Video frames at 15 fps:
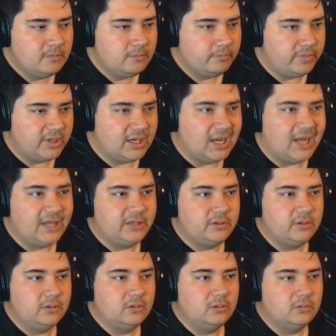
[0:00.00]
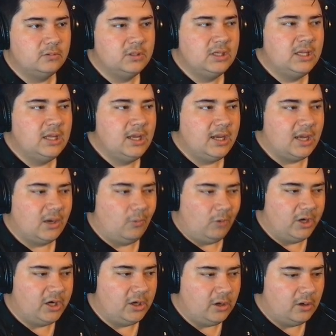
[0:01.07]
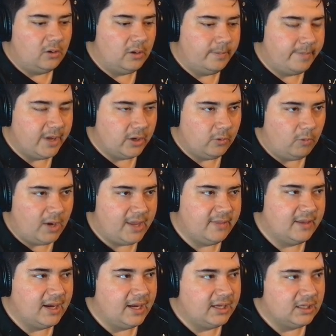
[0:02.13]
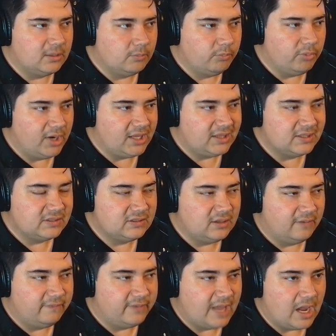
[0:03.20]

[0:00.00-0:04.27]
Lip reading: but I don't want to know a better way that I can break this stuff